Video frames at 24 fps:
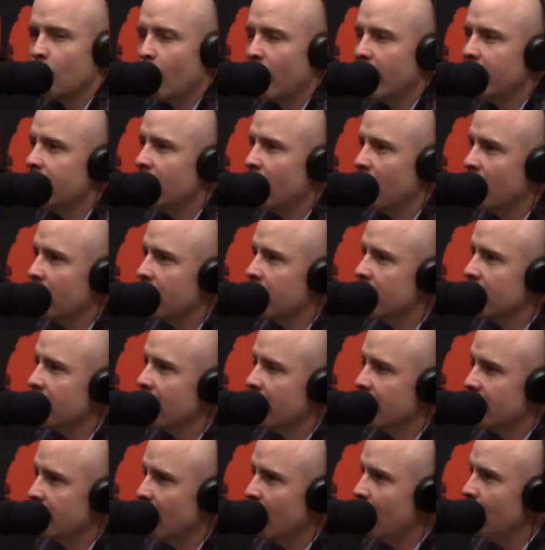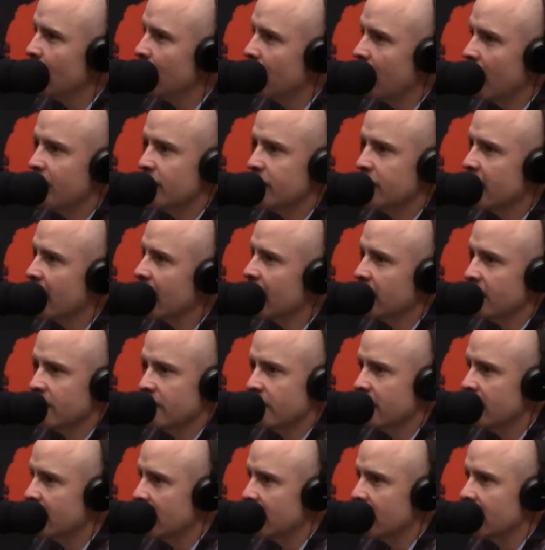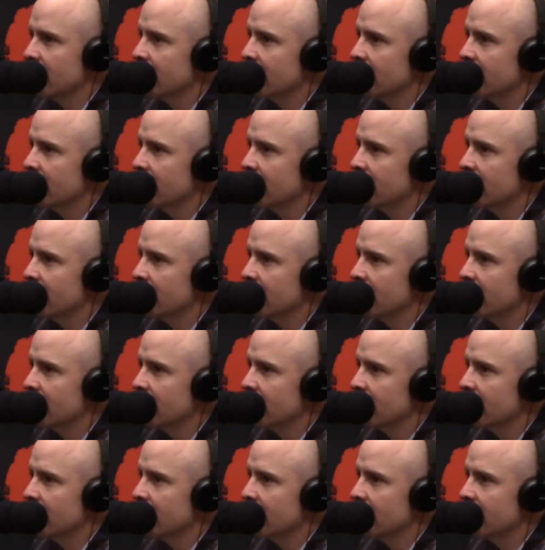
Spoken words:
white honky I know loves Gary Vee.